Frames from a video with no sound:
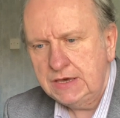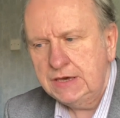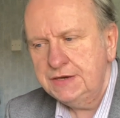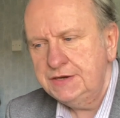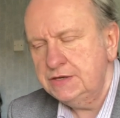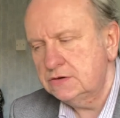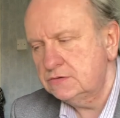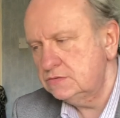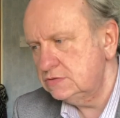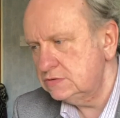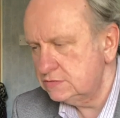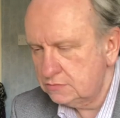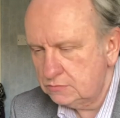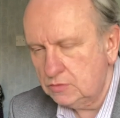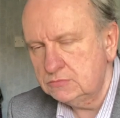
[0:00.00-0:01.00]
you
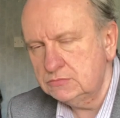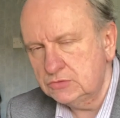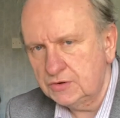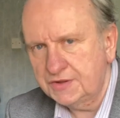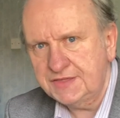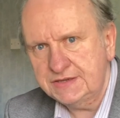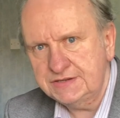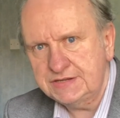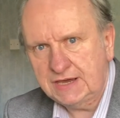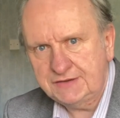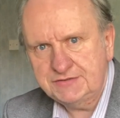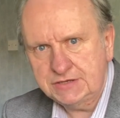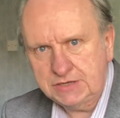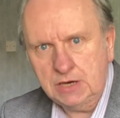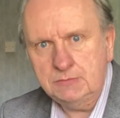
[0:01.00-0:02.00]
know, one more thing to have
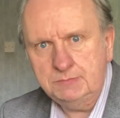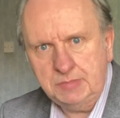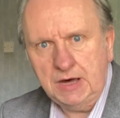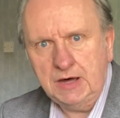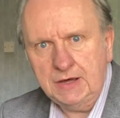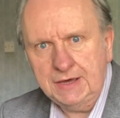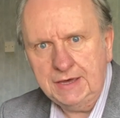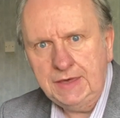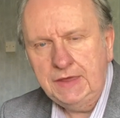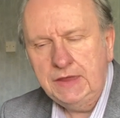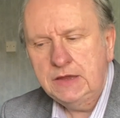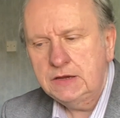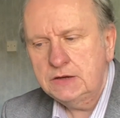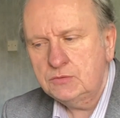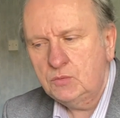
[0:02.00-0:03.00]
to go buy,
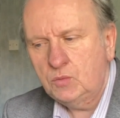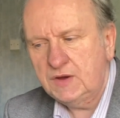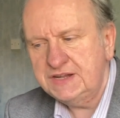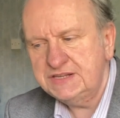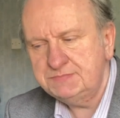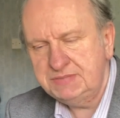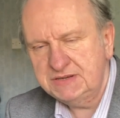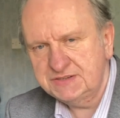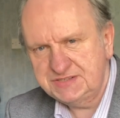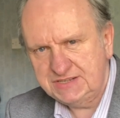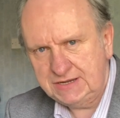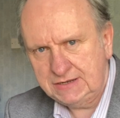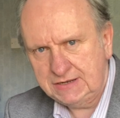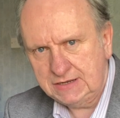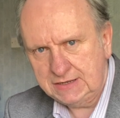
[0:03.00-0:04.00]
when it's built
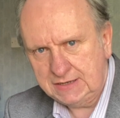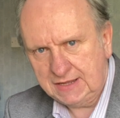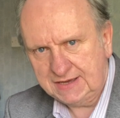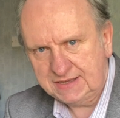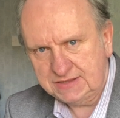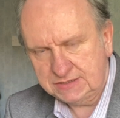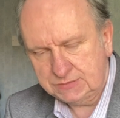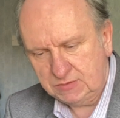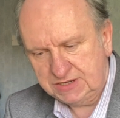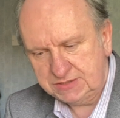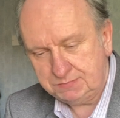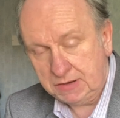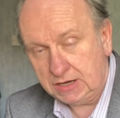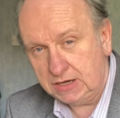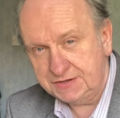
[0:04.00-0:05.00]
in like this, when it's
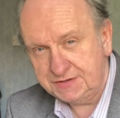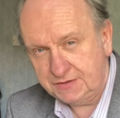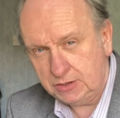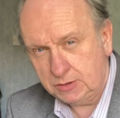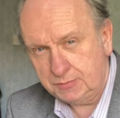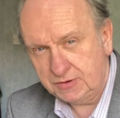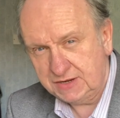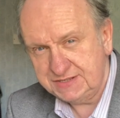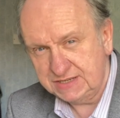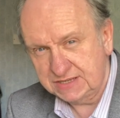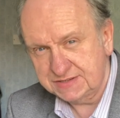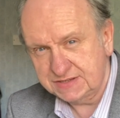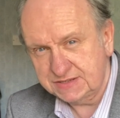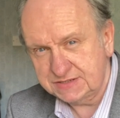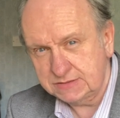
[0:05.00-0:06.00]
part of the operating
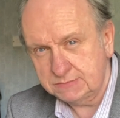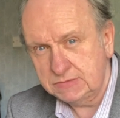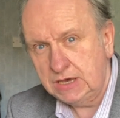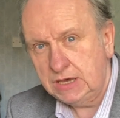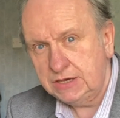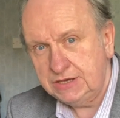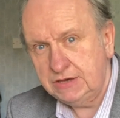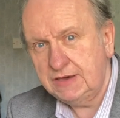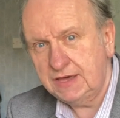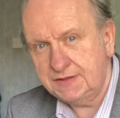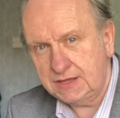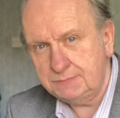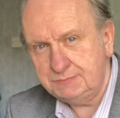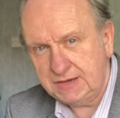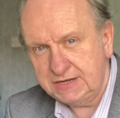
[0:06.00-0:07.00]
system, you get
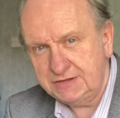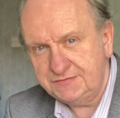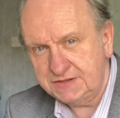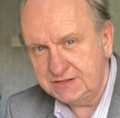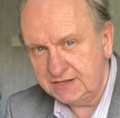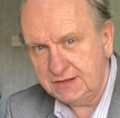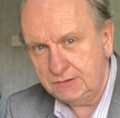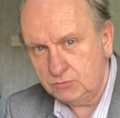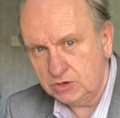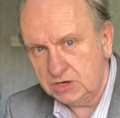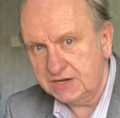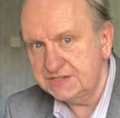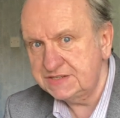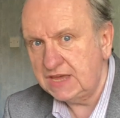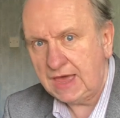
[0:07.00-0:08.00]
that benefit that it
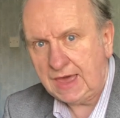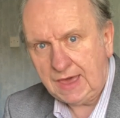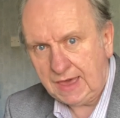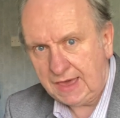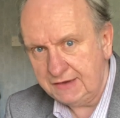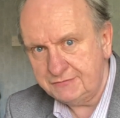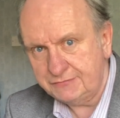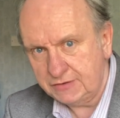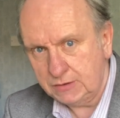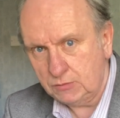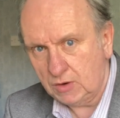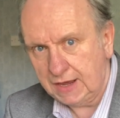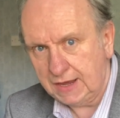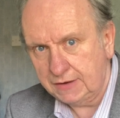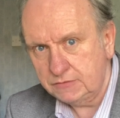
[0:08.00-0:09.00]
works
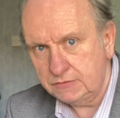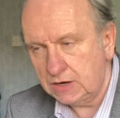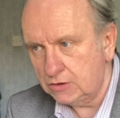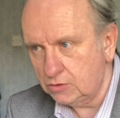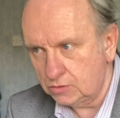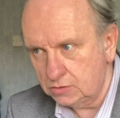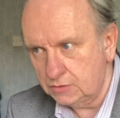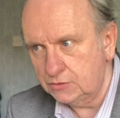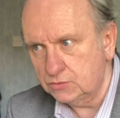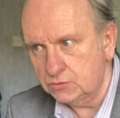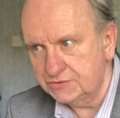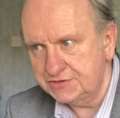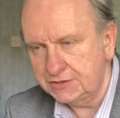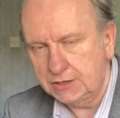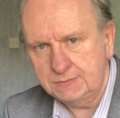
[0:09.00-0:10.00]
everywhere, at all
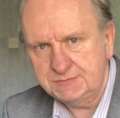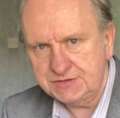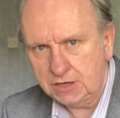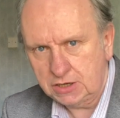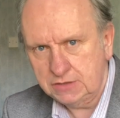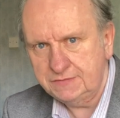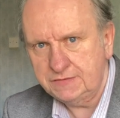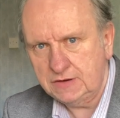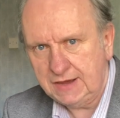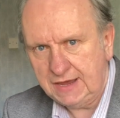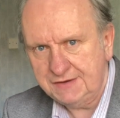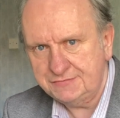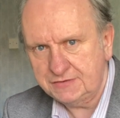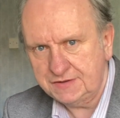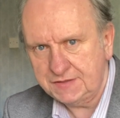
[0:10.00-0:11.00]
times, over
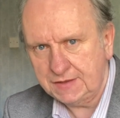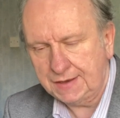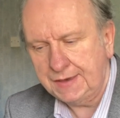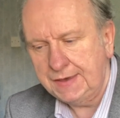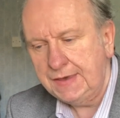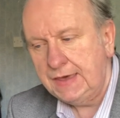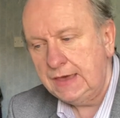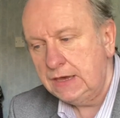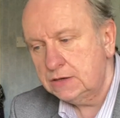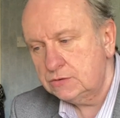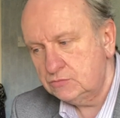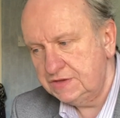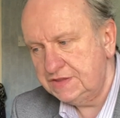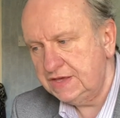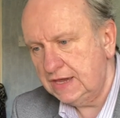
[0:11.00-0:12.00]
everything.
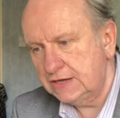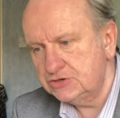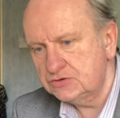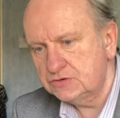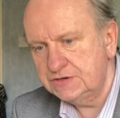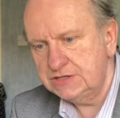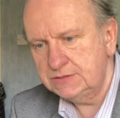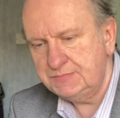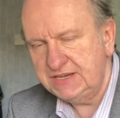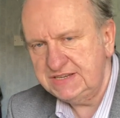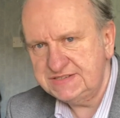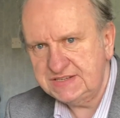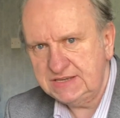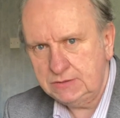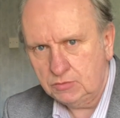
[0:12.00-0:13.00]
With the Android and the
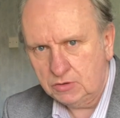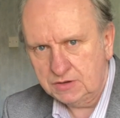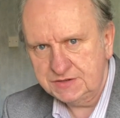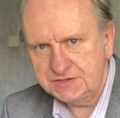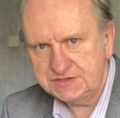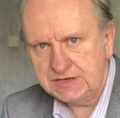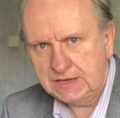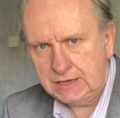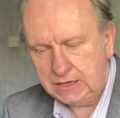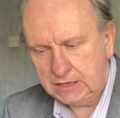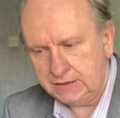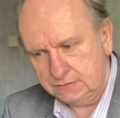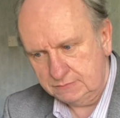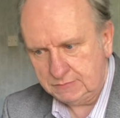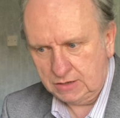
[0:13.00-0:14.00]
PC ones, it
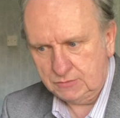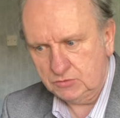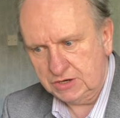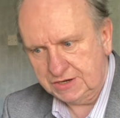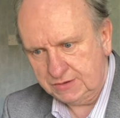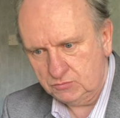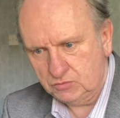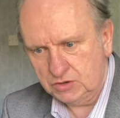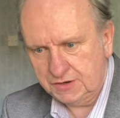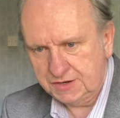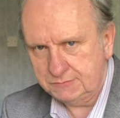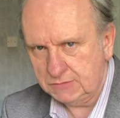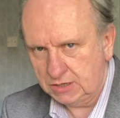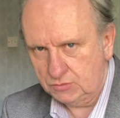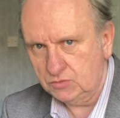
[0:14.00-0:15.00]
might work in Word, it
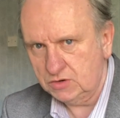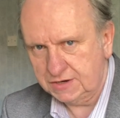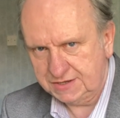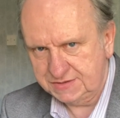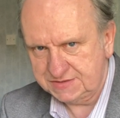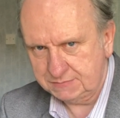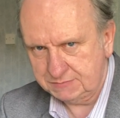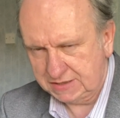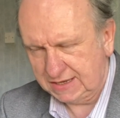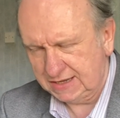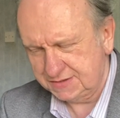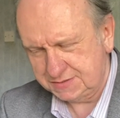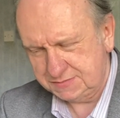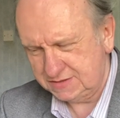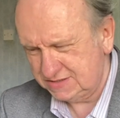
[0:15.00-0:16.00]
might work in something
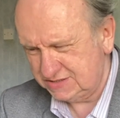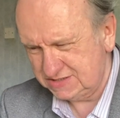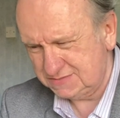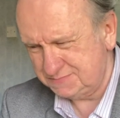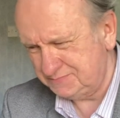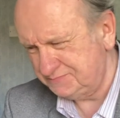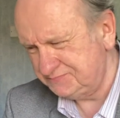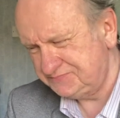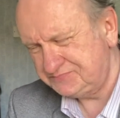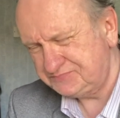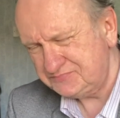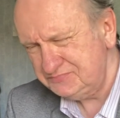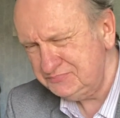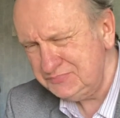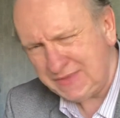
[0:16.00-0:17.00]
else. It's just
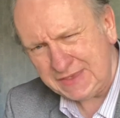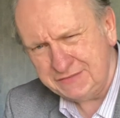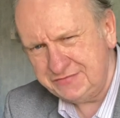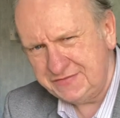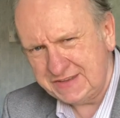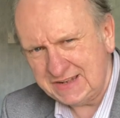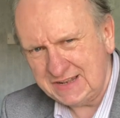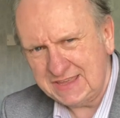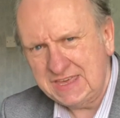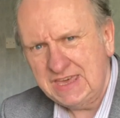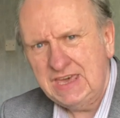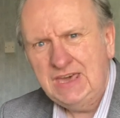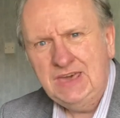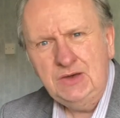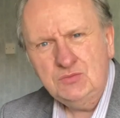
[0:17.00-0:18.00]
fiddly.
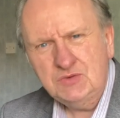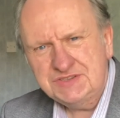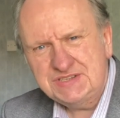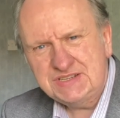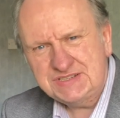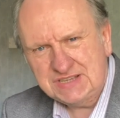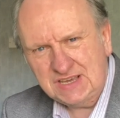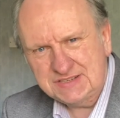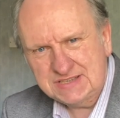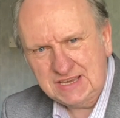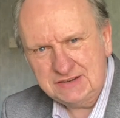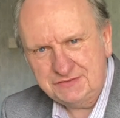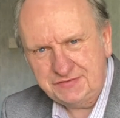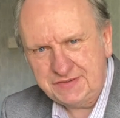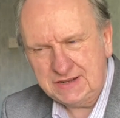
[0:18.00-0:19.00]
Once it starts
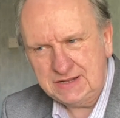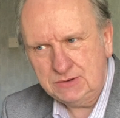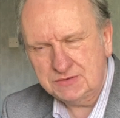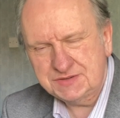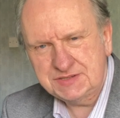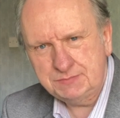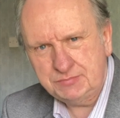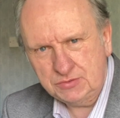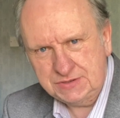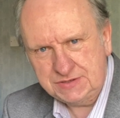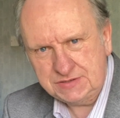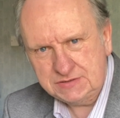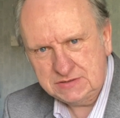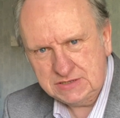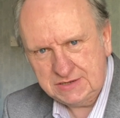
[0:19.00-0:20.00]
getting fiddly, what's the
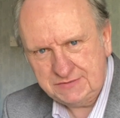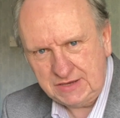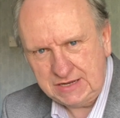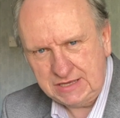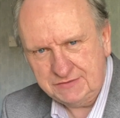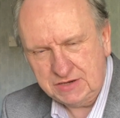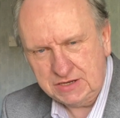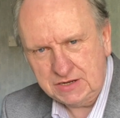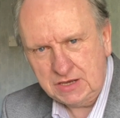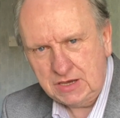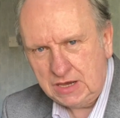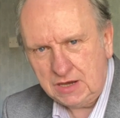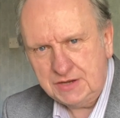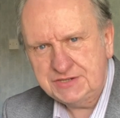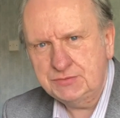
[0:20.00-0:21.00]
point of any of it?
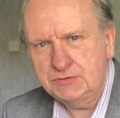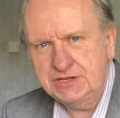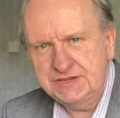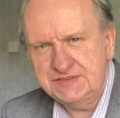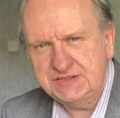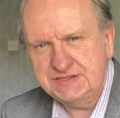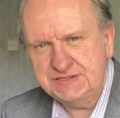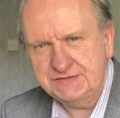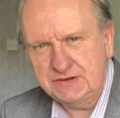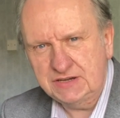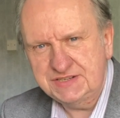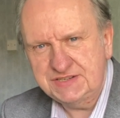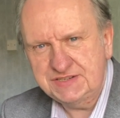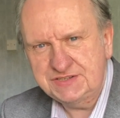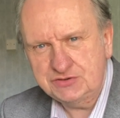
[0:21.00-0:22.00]
I just want to use these
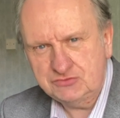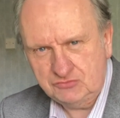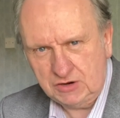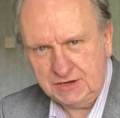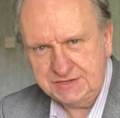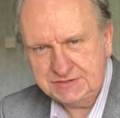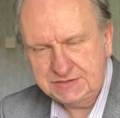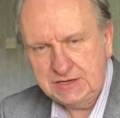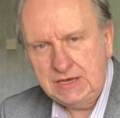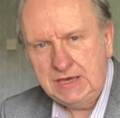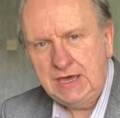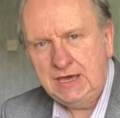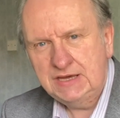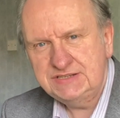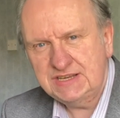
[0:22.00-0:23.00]
devices to write.
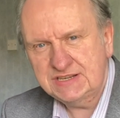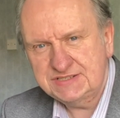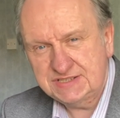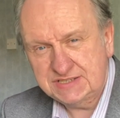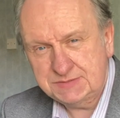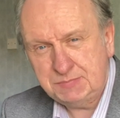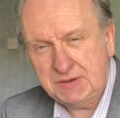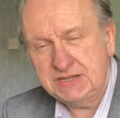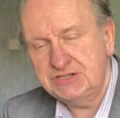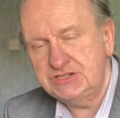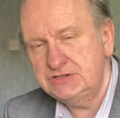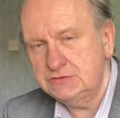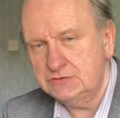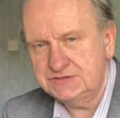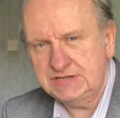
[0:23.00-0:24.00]
And text
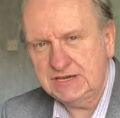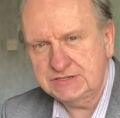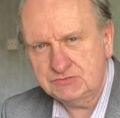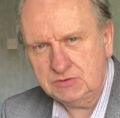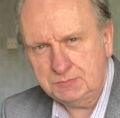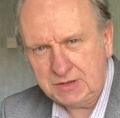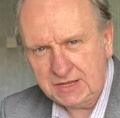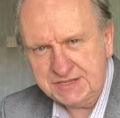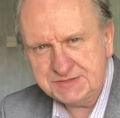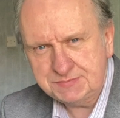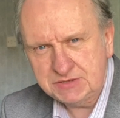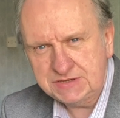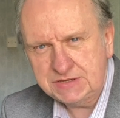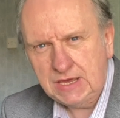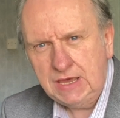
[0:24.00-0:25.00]
expansion or text replacement